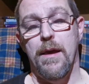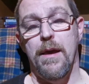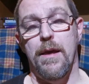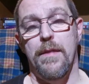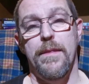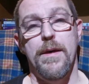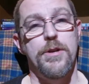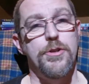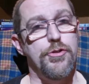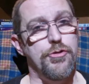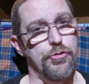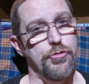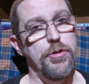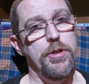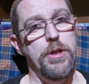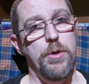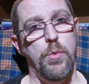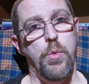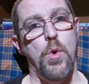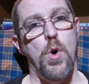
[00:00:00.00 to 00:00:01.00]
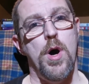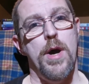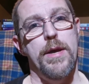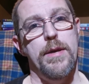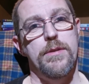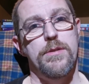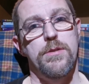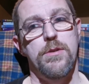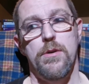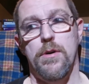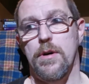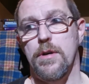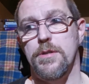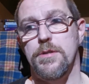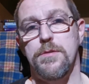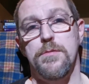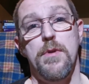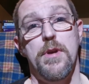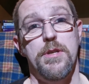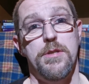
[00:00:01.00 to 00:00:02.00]
And that's really why it's got
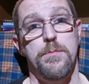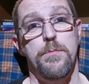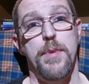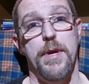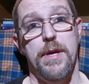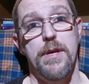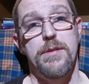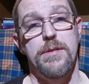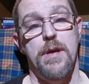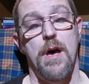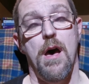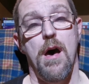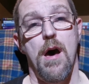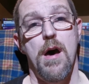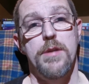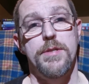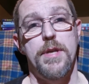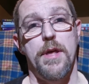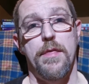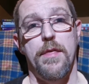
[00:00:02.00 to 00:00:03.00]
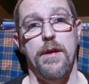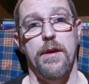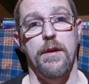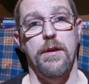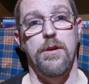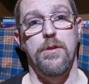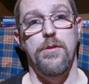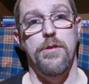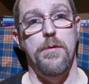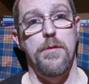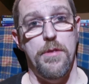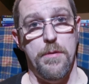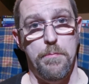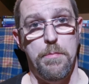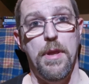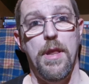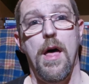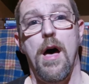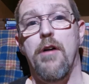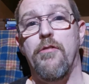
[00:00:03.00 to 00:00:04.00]
as big as it has, I think, you know, the
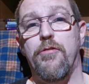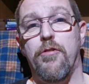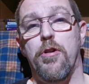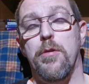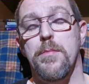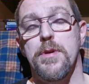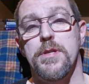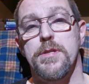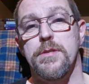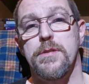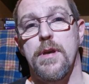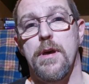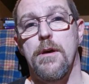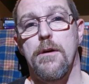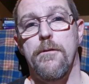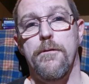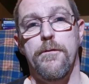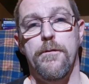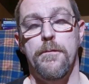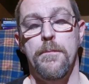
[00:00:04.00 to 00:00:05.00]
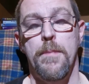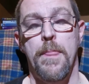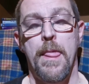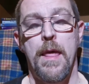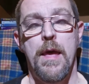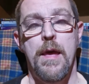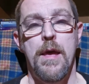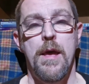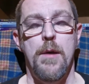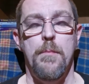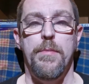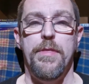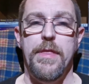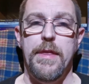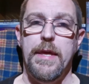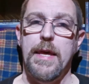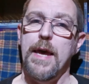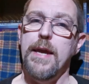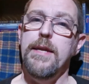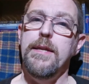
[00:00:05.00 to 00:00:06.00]
platform itself. But
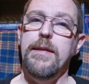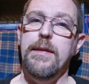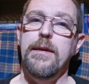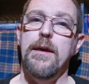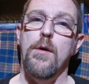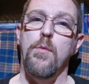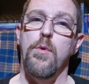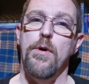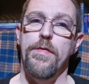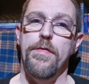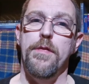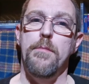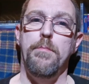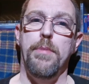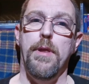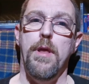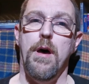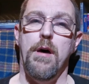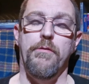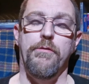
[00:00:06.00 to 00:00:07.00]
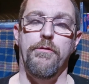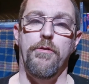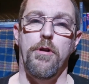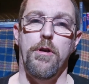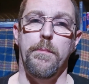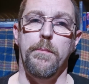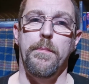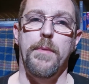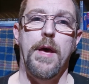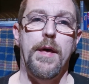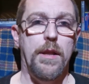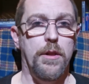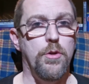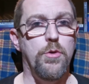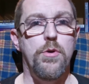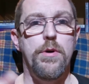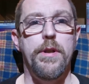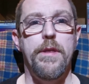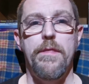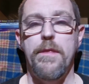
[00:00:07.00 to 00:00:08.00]
the idea with the platform, and I'll
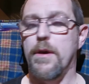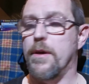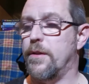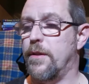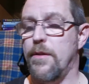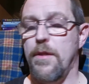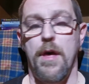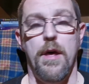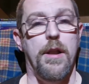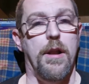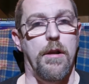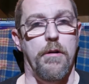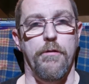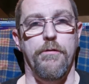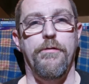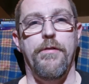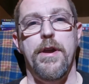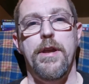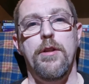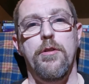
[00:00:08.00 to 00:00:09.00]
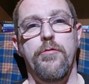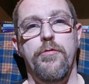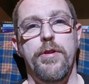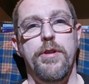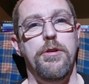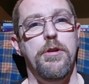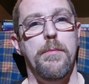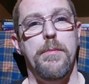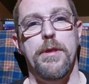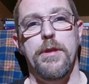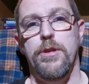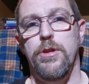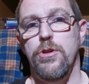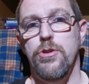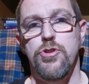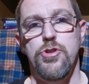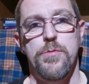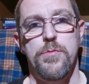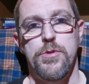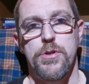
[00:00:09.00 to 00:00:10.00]
go on in our final video about the
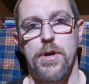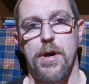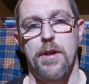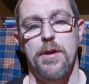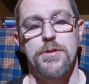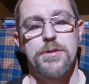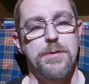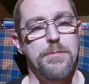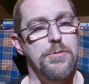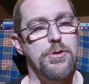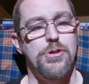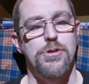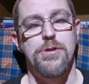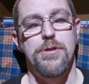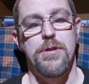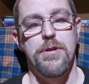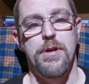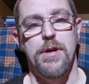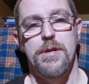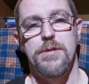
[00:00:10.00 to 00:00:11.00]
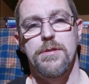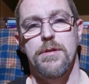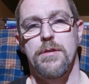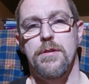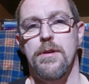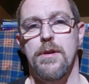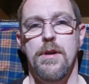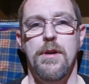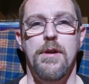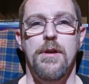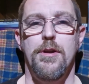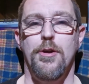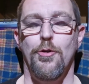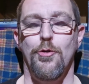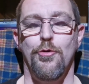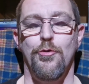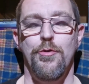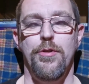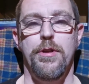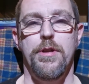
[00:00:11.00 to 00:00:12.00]
YouTube channel, so I'm sure you guys
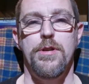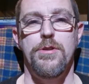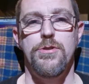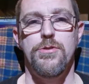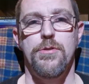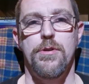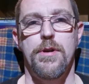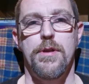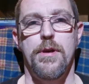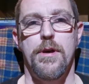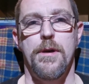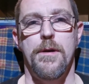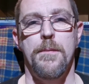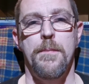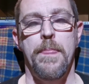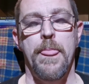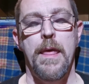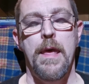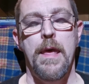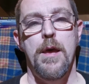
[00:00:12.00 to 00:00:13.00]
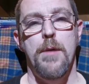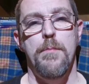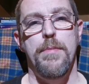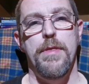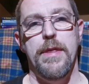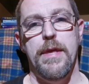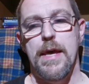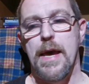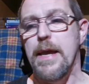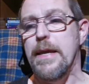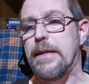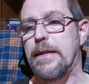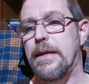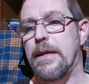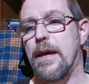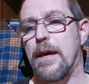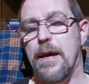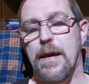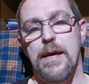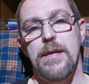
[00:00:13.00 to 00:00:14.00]
will really enjoy that. But the
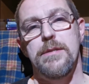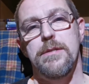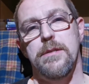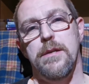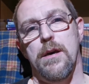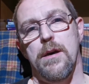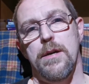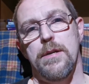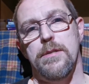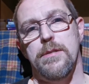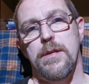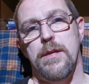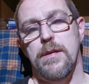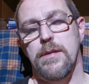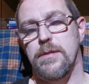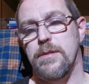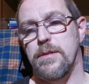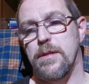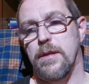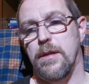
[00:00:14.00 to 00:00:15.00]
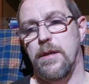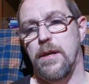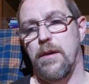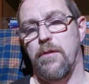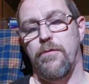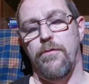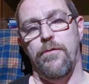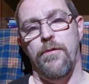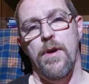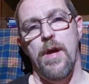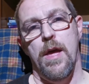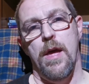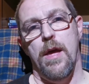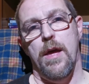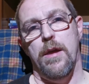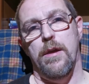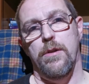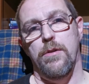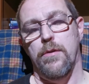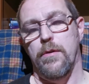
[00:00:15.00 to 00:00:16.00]
idea is, guys, is to give,
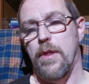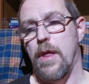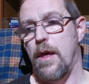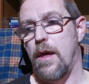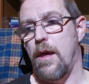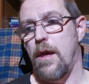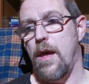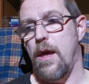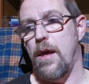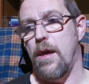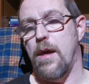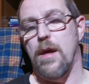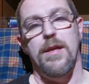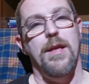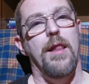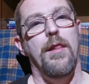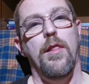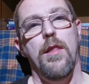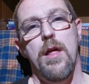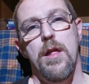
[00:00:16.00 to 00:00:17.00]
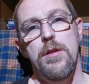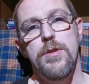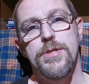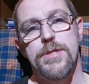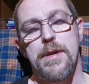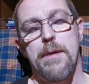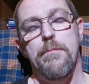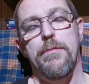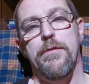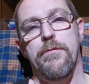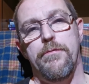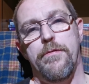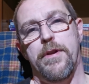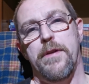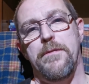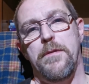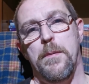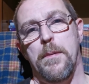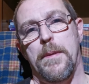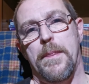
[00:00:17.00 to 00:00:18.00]
you know, a little something for
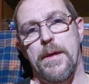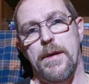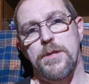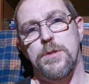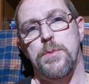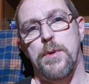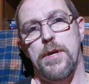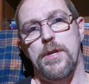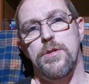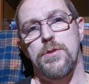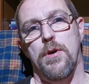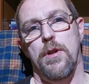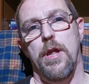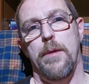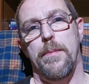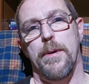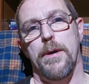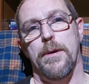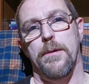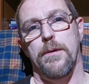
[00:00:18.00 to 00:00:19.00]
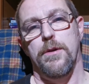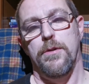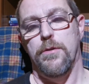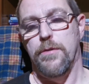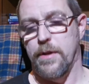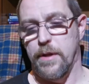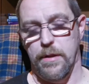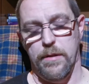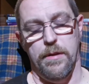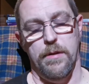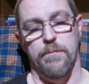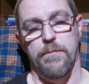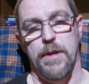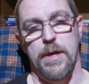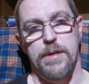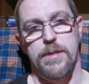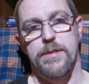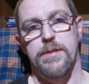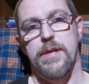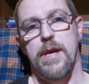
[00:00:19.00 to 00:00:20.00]
everyone. That's what it's all about, you know, the
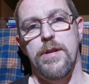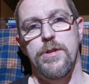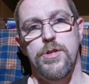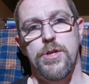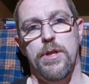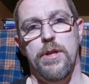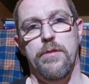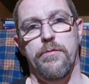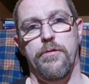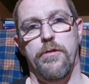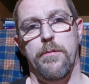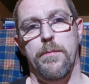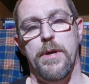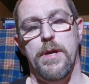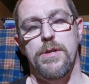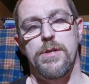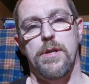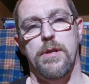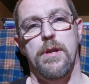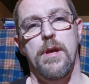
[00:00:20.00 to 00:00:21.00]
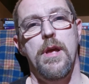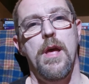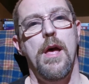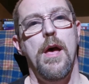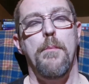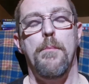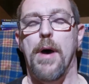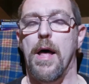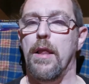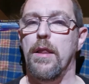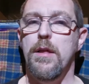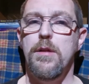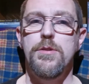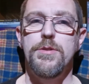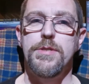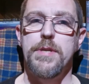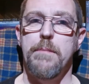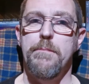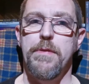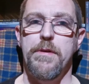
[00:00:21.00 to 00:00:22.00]
essential information, but a little
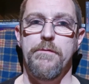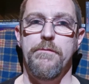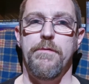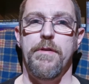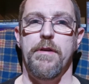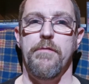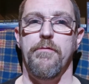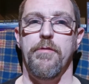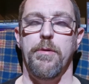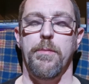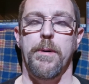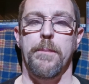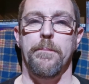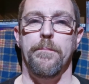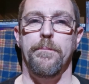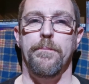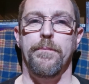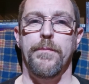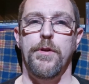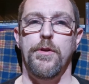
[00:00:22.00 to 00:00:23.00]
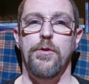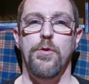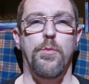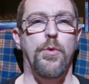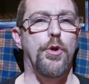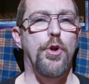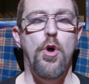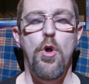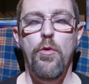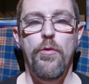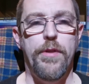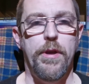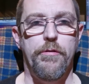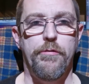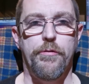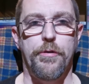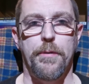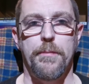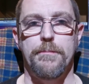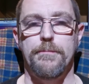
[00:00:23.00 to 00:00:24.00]
something for everyone. You know, we're all
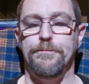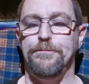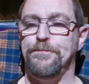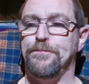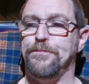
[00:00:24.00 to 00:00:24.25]
different.